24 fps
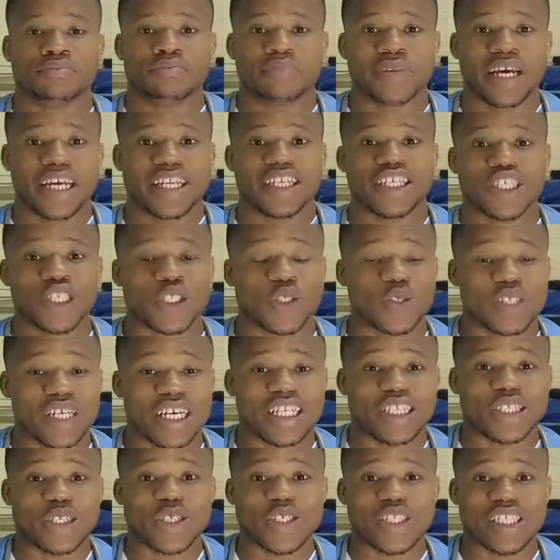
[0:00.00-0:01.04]
many
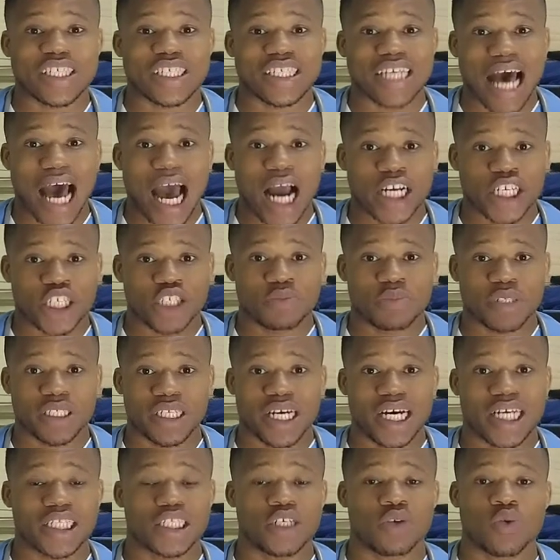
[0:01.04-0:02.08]
student nurses ask me
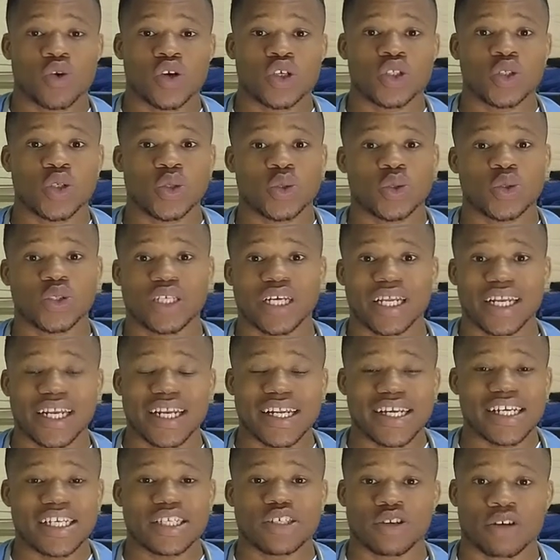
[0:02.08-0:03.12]
that they want to know the
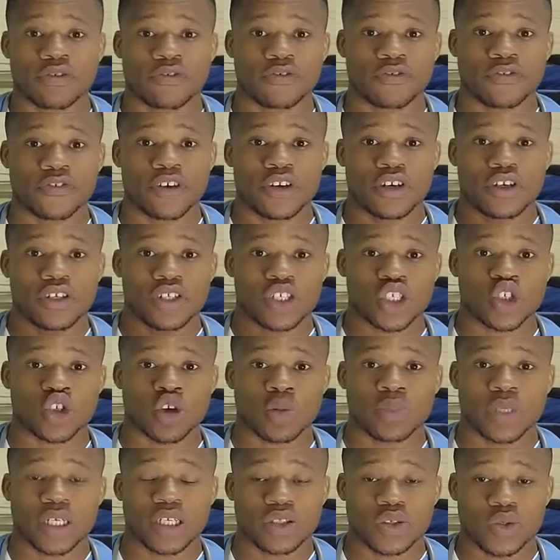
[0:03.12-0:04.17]
list of
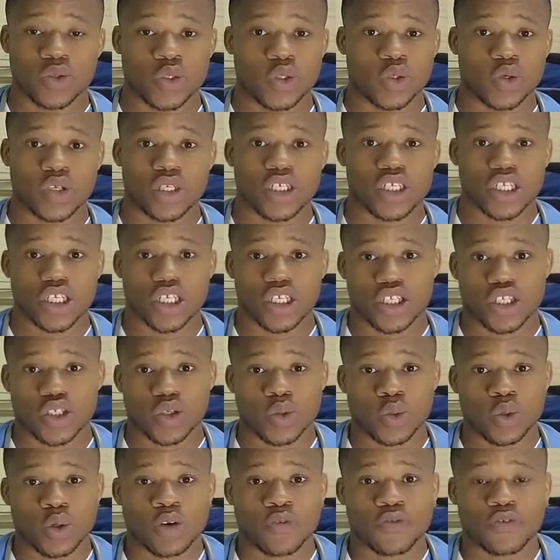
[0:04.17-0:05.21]
subject to study in
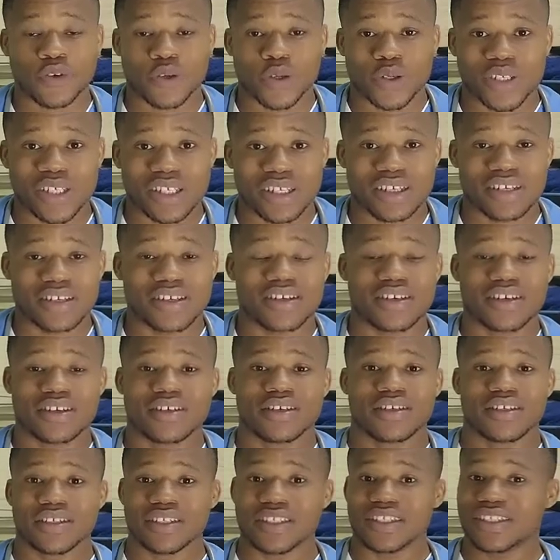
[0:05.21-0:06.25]
School of Nursing.
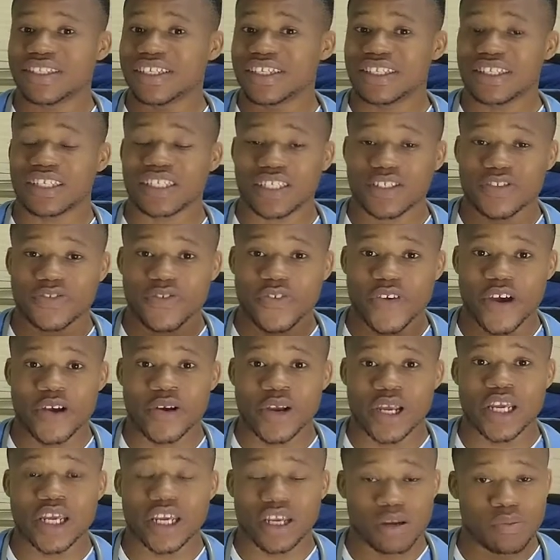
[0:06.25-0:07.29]
This is
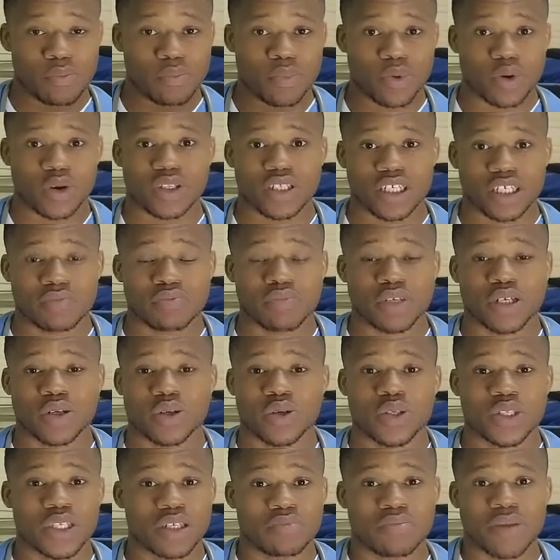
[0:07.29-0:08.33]
very important
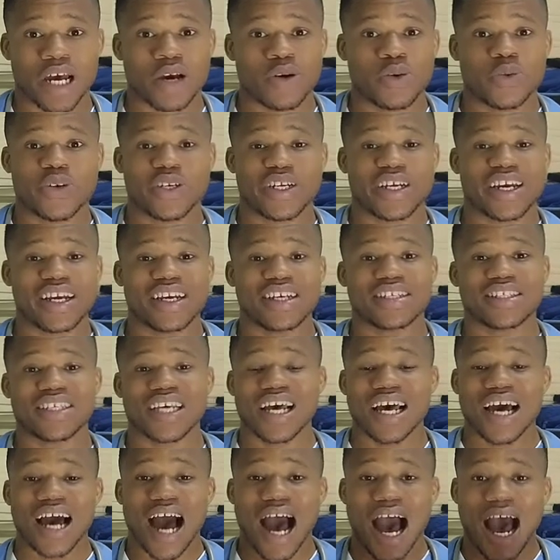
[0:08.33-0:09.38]
because in my own case,
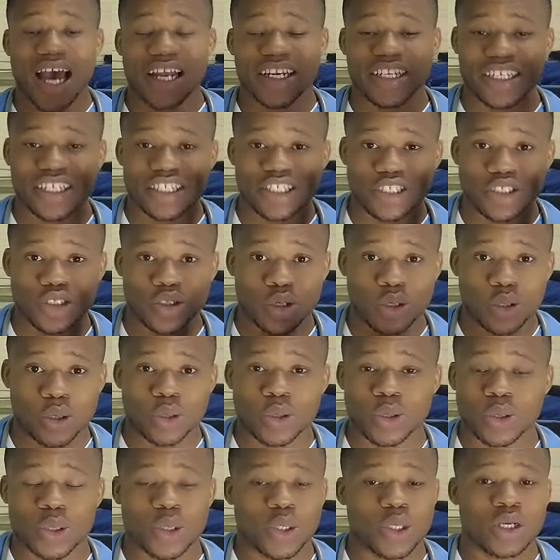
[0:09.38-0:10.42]
I didn't
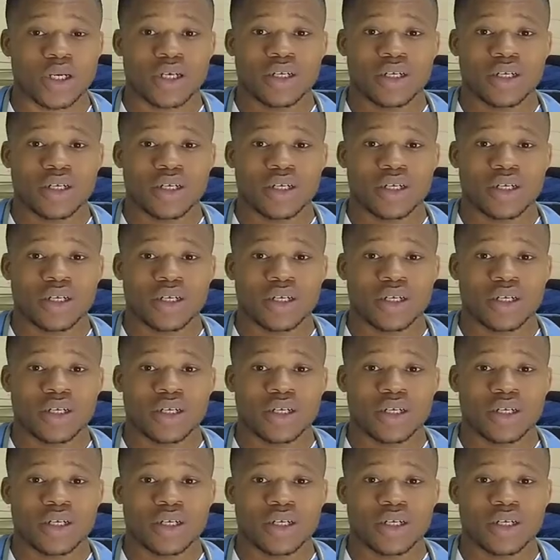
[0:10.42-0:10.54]
know